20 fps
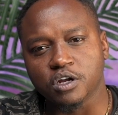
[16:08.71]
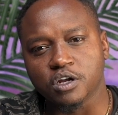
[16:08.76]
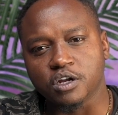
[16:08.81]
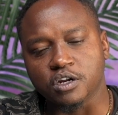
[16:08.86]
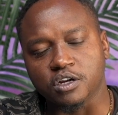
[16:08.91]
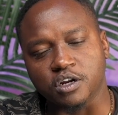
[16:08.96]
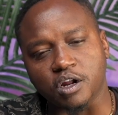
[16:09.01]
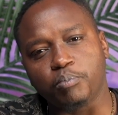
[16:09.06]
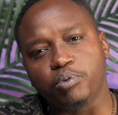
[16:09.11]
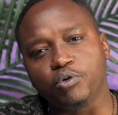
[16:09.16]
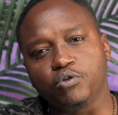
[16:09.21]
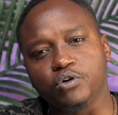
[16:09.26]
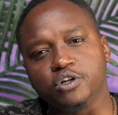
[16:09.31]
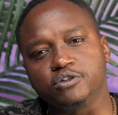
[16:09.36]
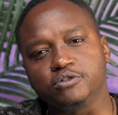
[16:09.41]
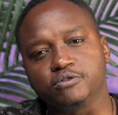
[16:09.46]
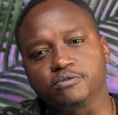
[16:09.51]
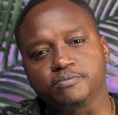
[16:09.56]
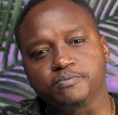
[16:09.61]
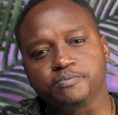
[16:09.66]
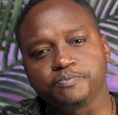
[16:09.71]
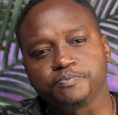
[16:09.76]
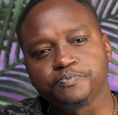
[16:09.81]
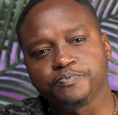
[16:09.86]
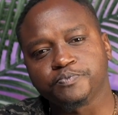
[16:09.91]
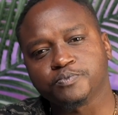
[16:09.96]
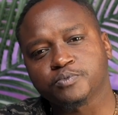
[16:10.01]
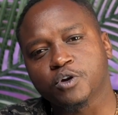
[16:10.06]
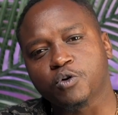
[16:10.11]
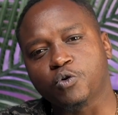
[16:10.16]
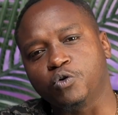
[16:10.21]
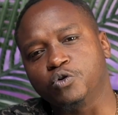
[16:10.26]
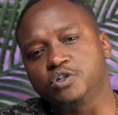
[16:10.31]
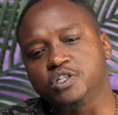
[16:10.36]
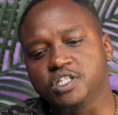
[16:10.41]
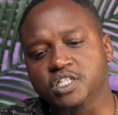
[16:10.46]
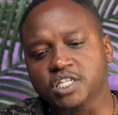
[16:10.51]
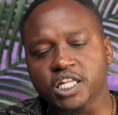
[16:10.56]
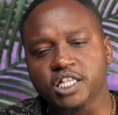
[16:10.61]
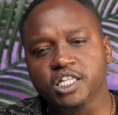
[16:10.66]
Napoleon.
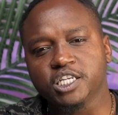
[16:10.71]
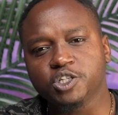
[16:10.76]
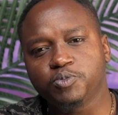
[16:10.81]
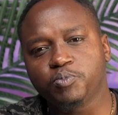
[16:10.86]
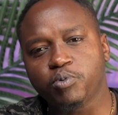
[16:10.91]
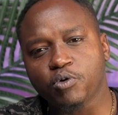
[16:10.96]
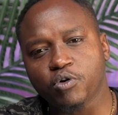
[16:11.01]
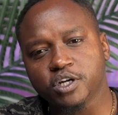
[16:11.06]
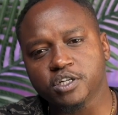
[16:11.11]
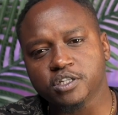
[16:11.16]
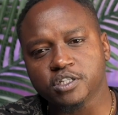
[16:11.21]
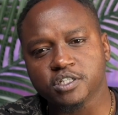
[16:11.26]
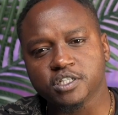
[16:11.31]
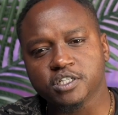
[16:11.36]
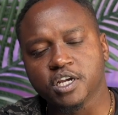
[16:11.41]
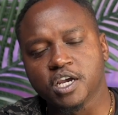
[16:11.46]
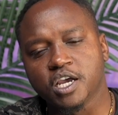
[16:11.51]
Because at this point,